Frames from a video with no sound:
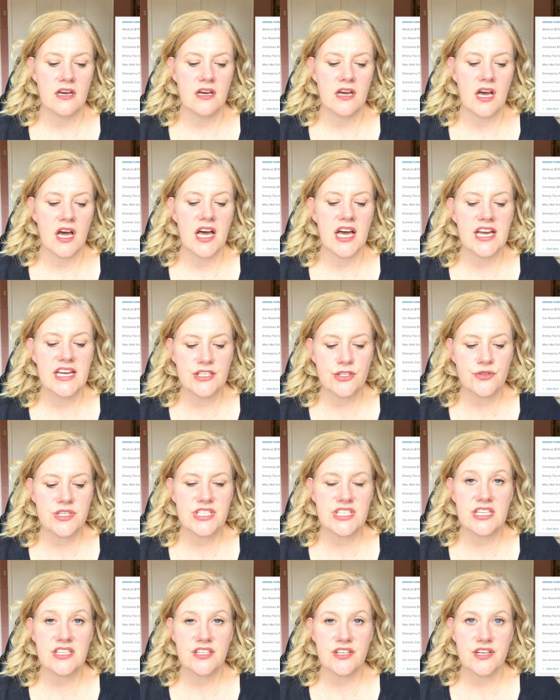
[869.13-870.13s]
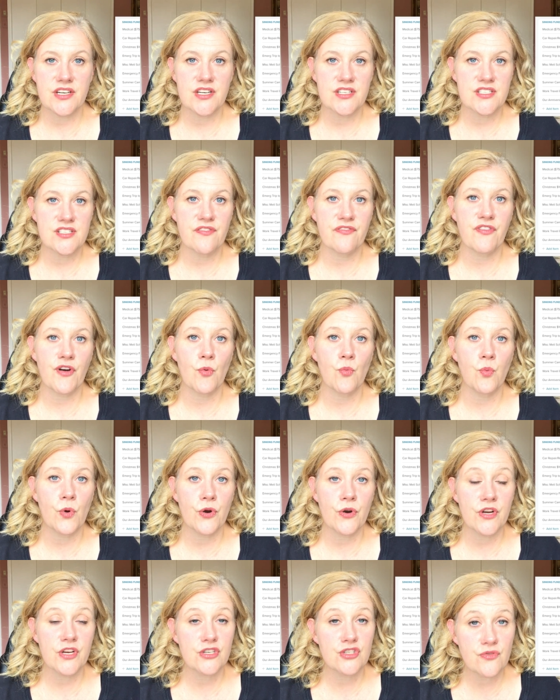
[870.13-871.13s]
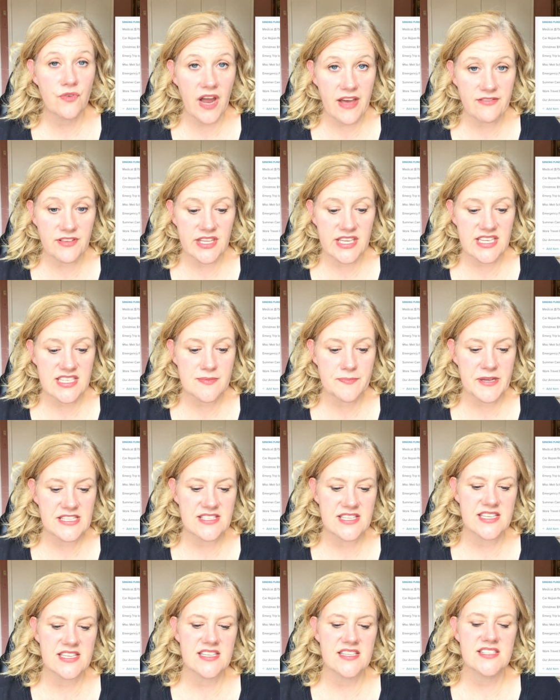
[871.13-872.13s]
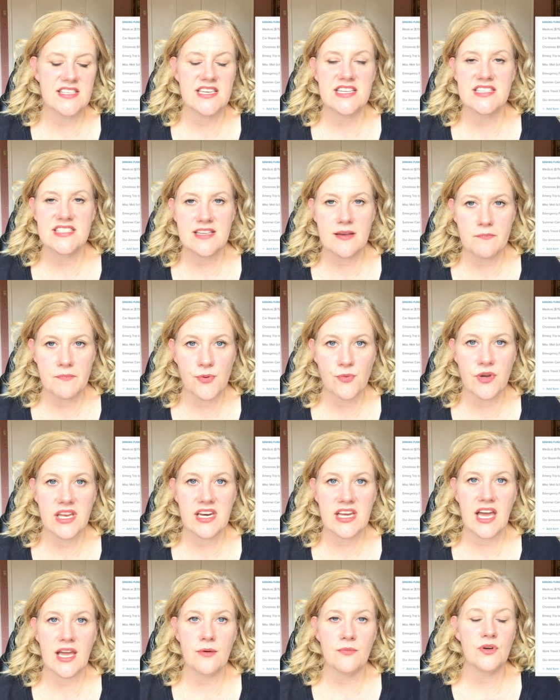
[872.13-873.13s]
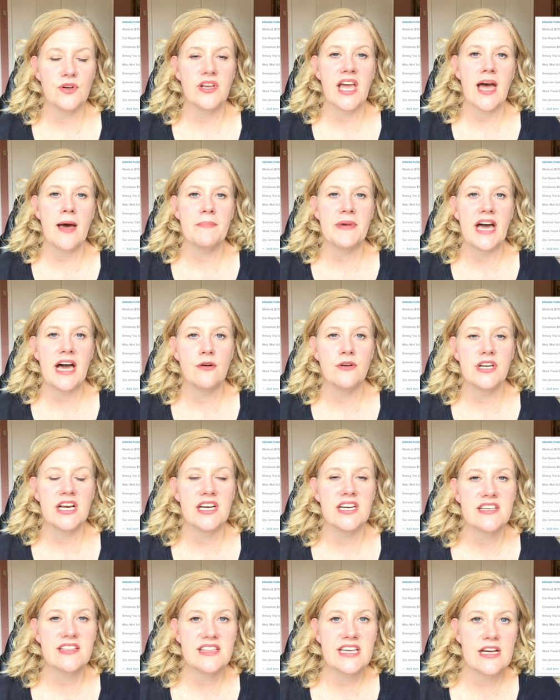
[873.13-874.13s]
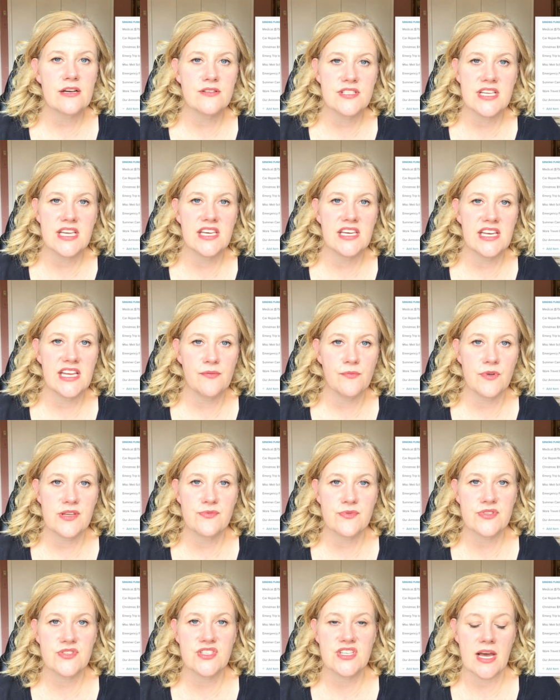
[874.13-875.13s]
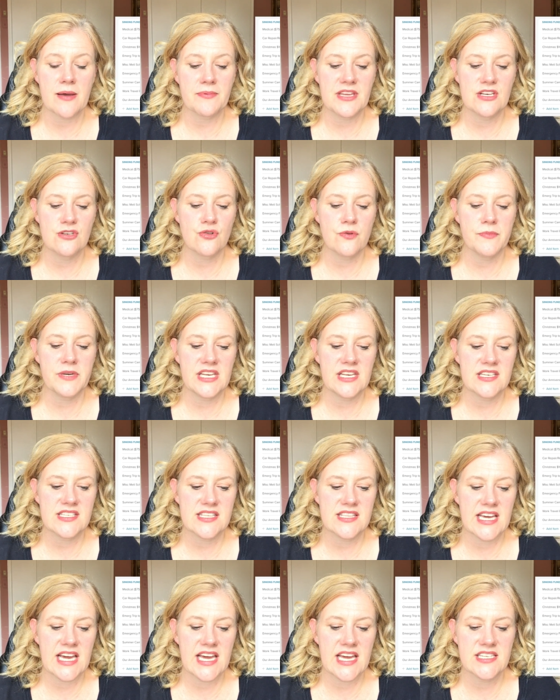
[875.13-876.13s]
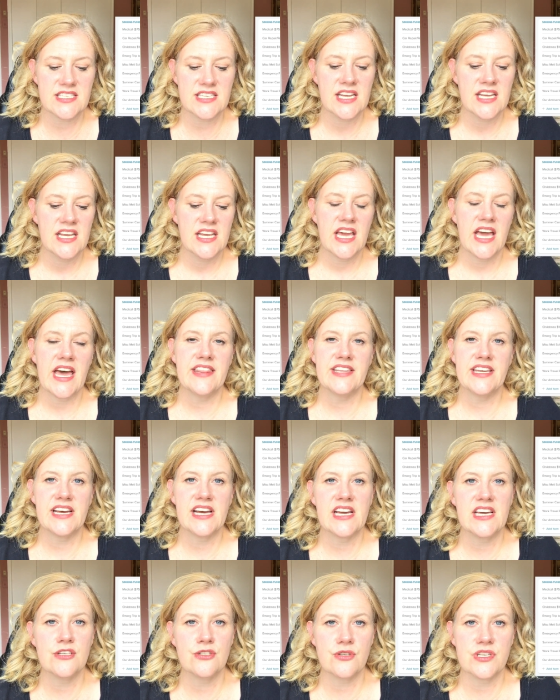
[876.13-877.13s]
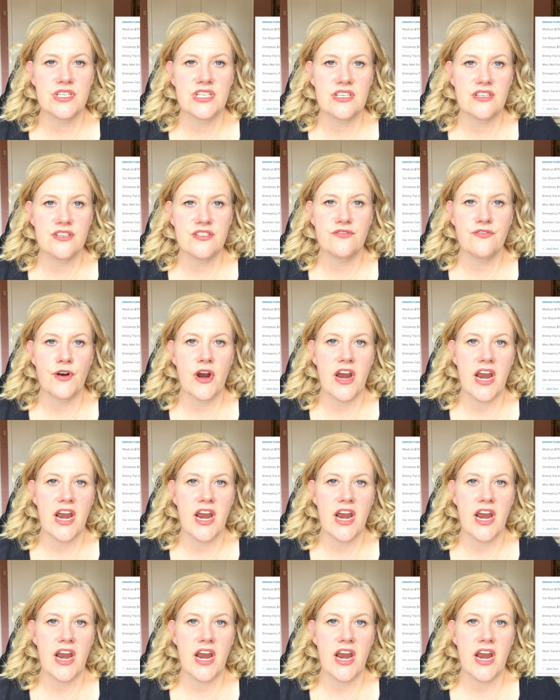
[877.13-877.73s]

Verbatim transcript: one hundred dollars for work travel expenses, and at some point I will cap out at a thousand dollars and we will stop contributing to that, and then one hundred dollars for our